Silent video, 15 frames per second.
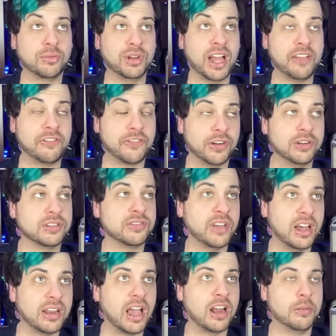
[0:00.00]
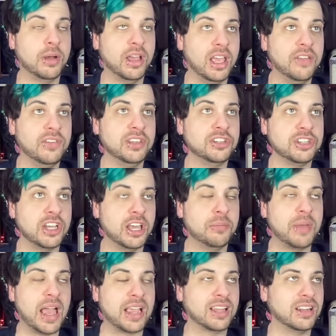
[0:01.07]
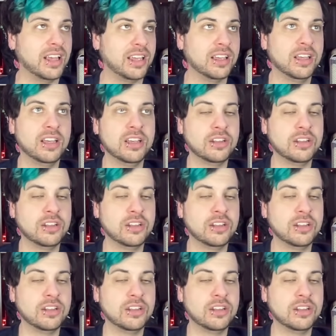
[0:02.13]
When I first found out about AVGN back in like